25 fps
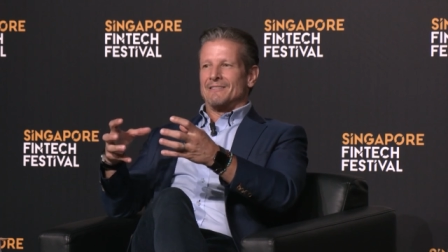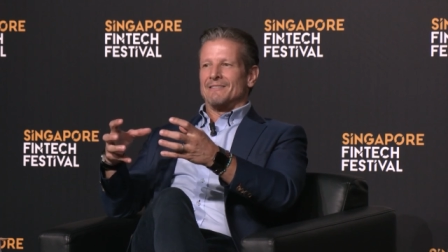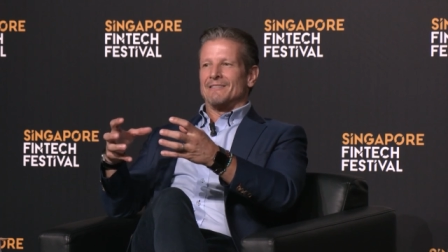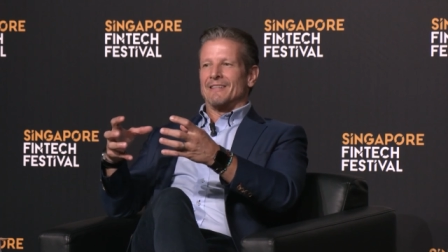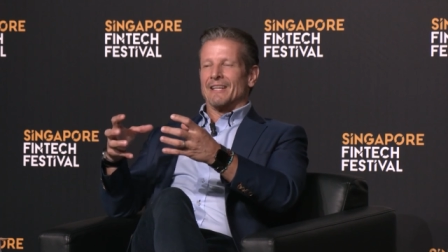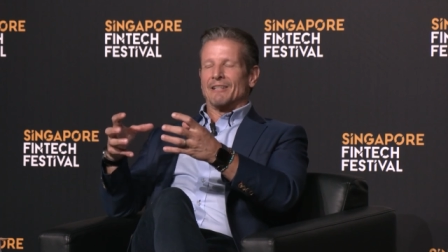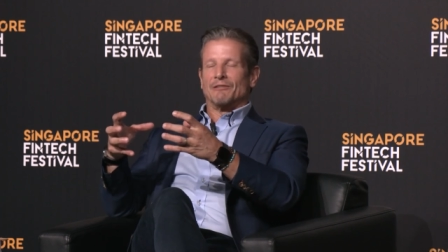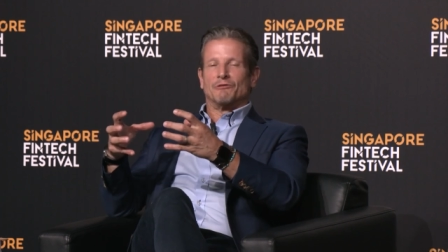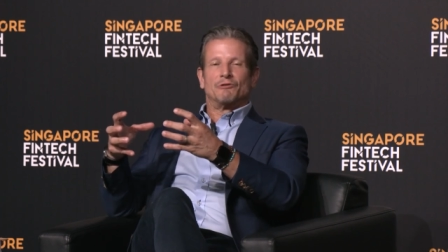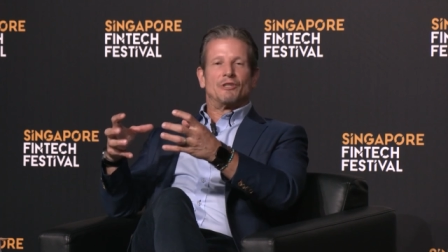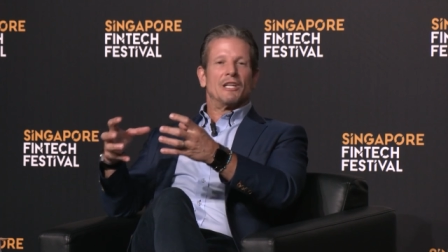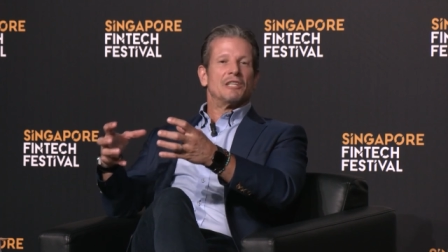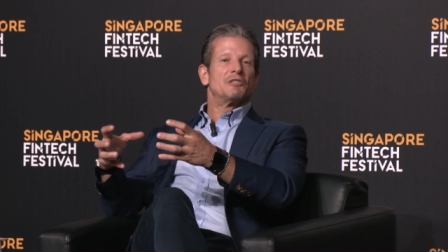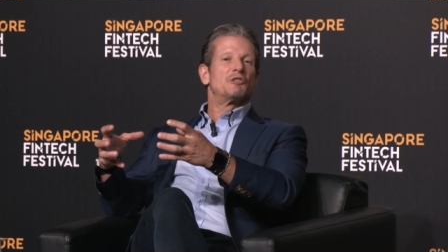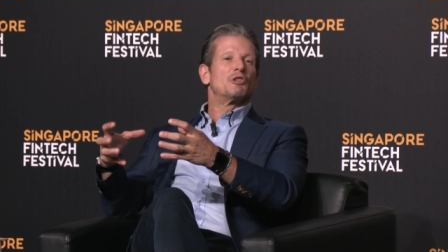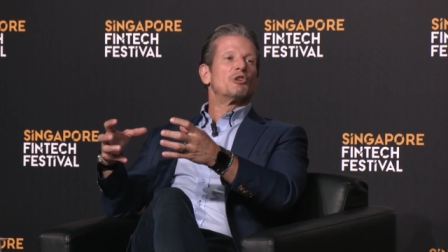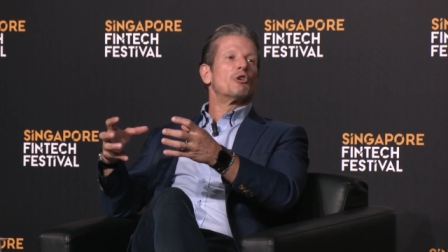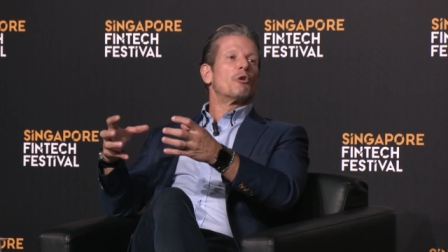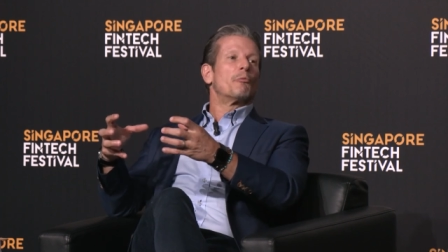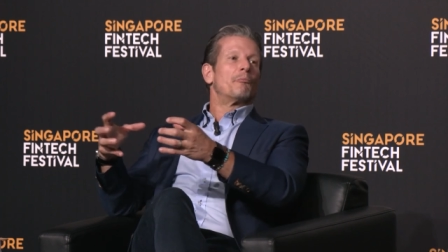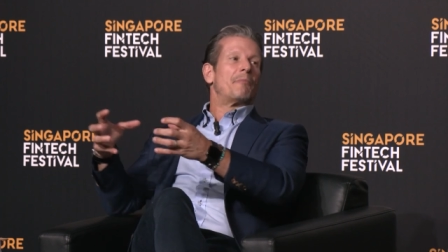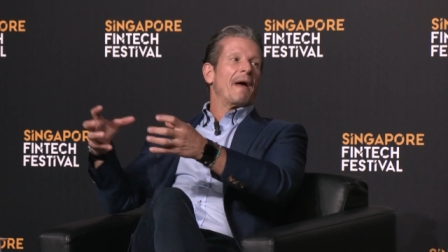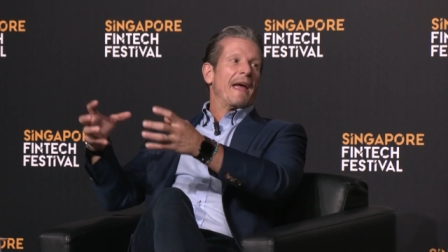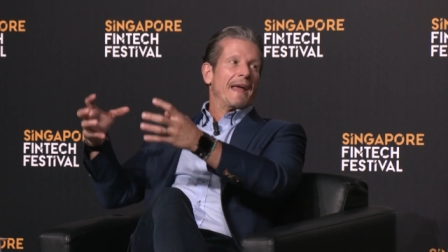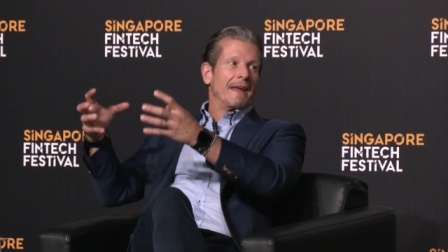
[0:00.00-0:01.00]
the
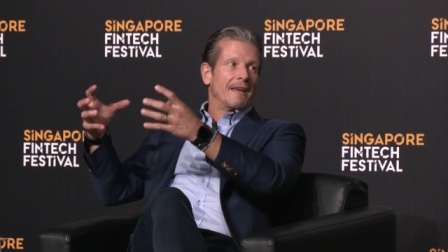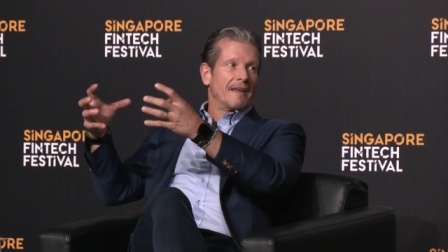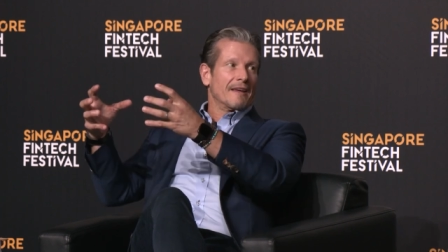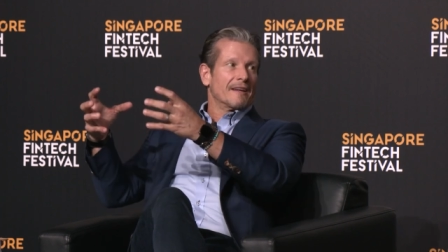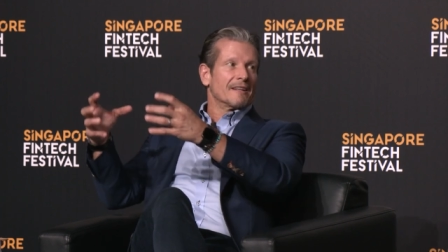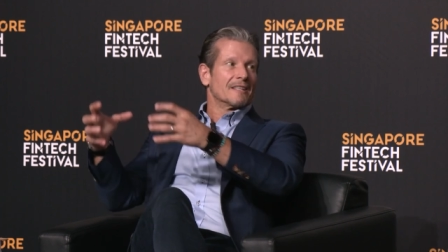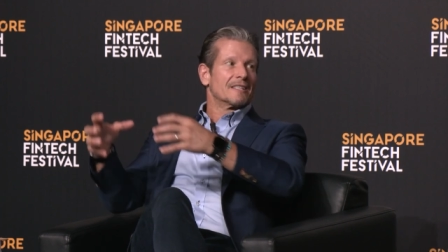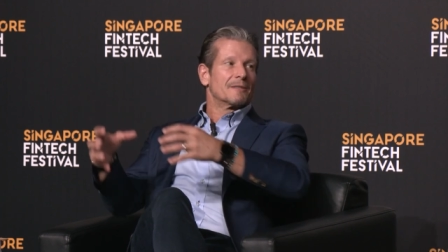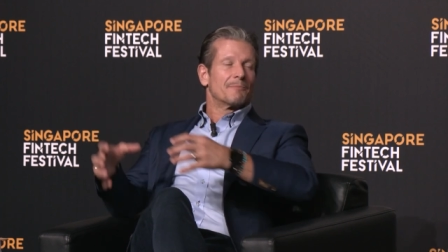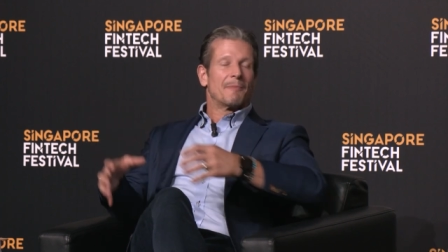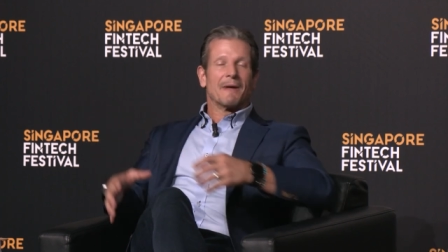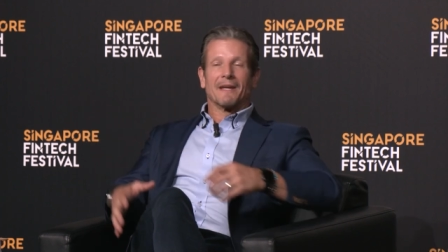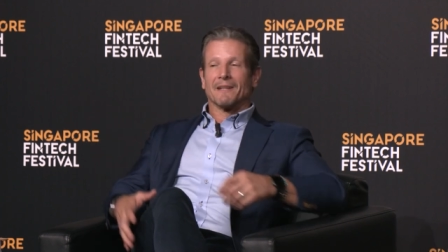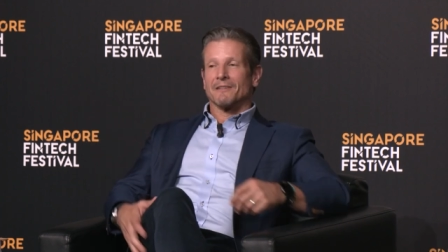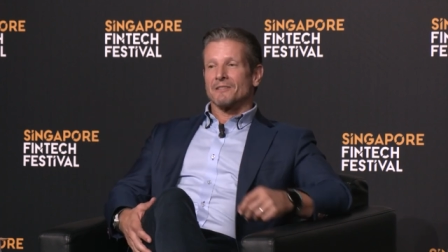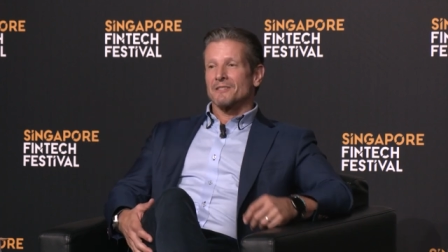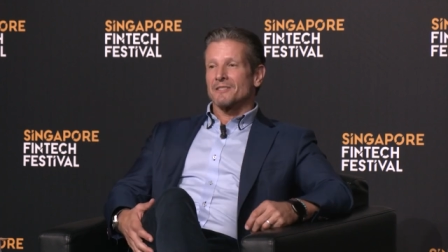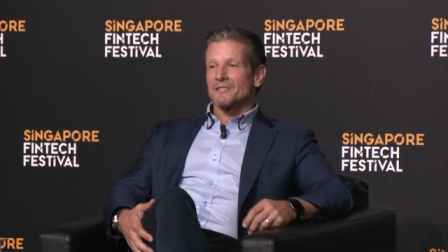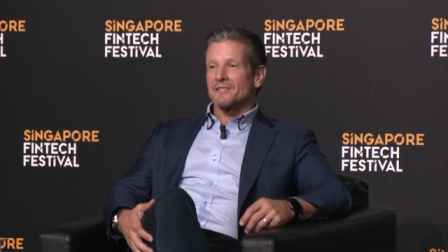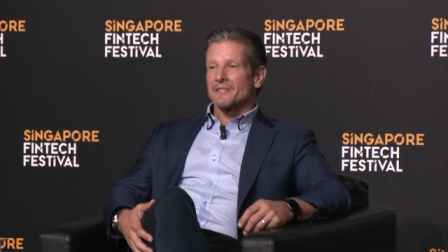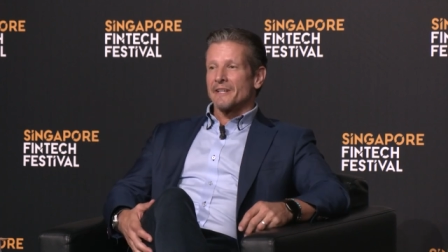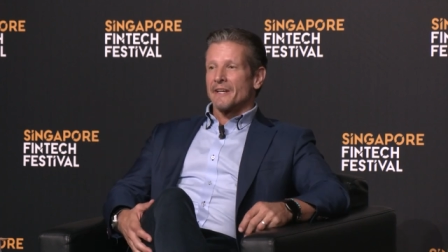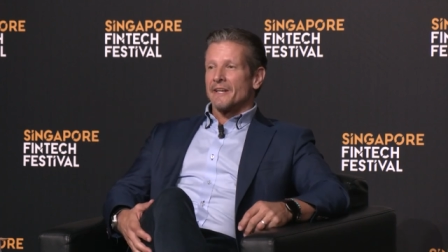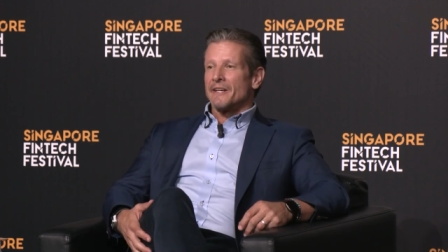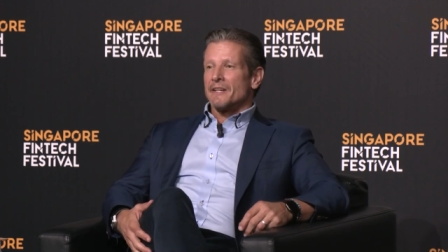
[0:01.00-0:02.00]
digital banking
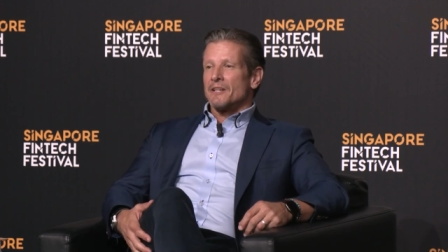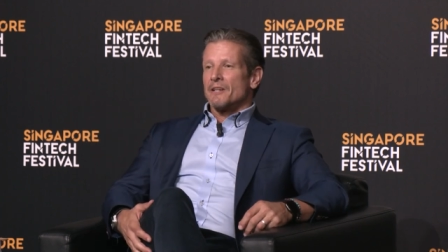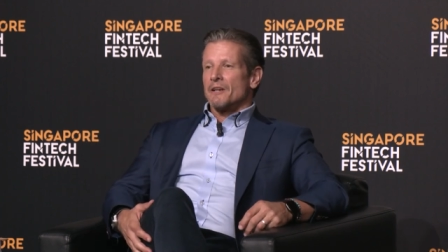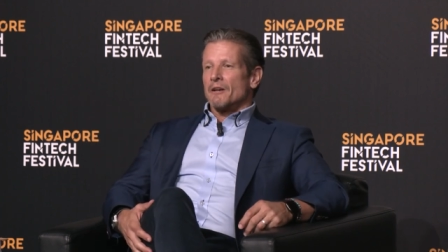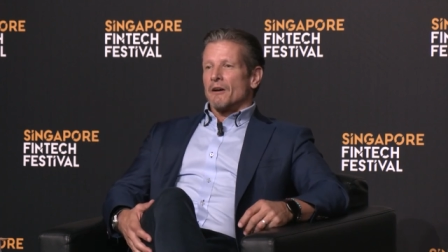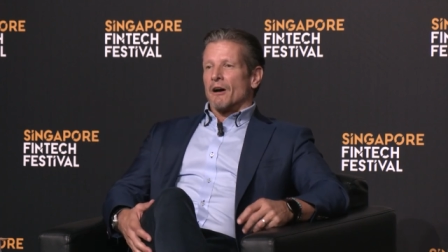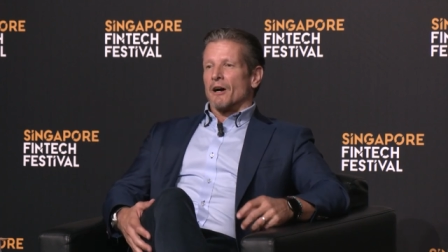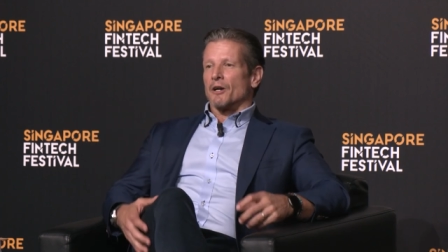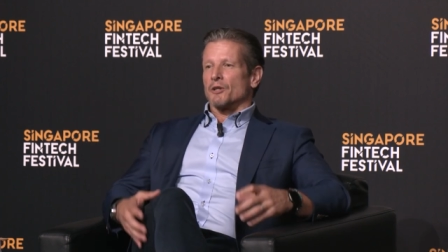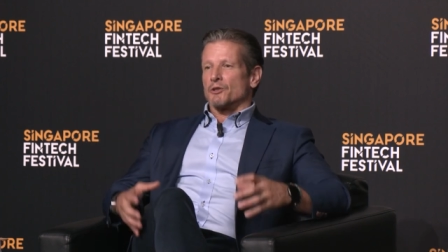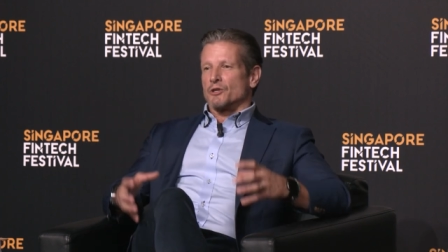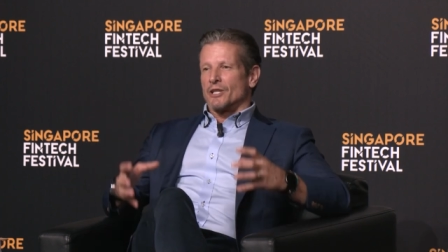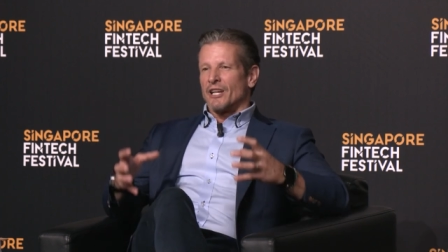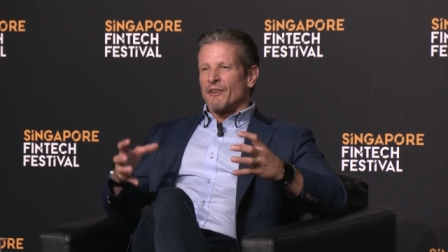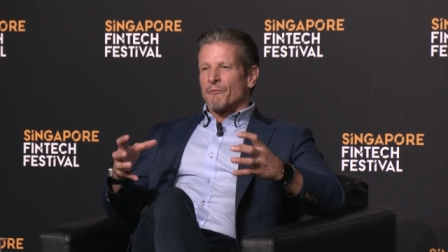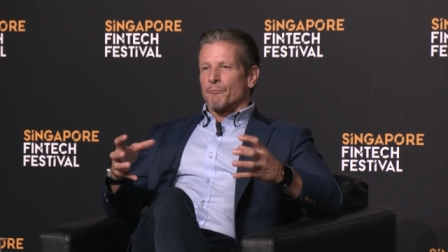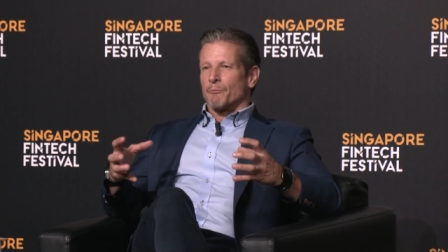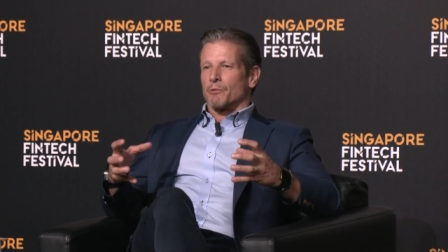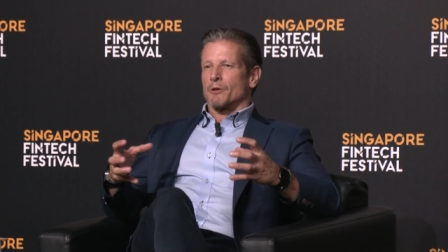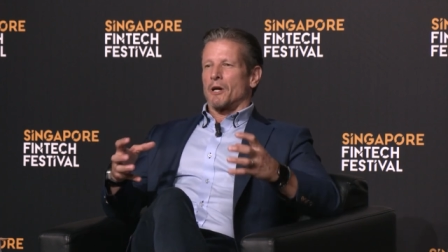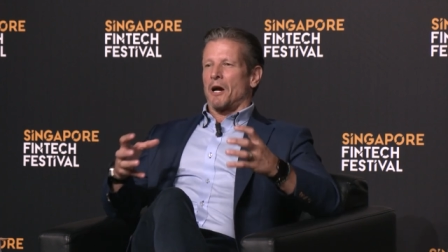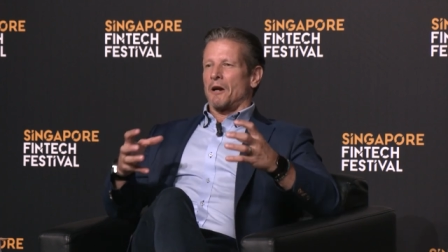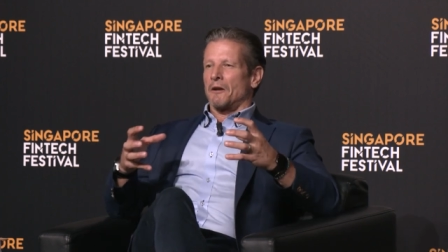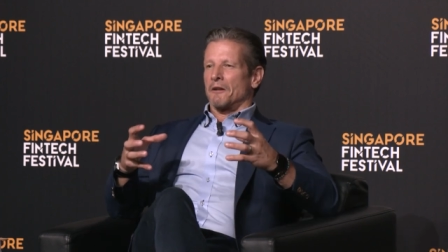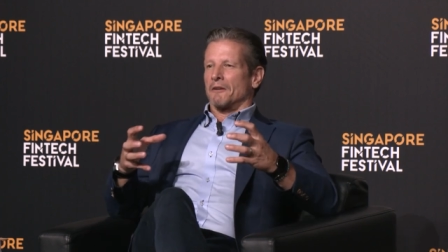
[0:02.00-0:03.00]
space. Our chief
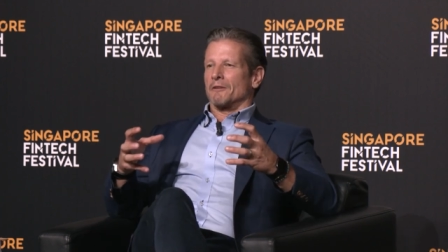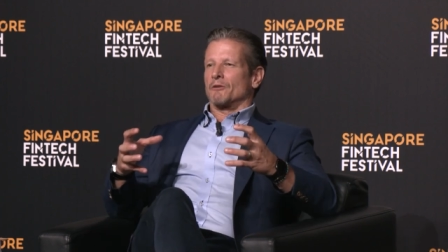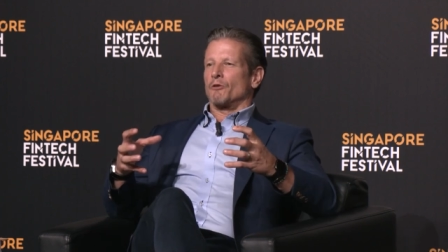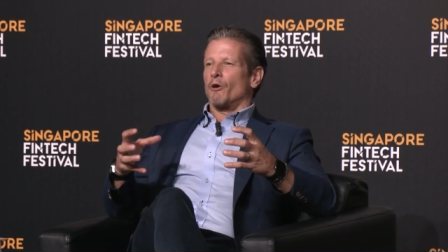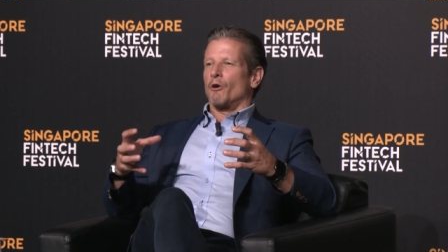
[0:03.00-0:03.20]
product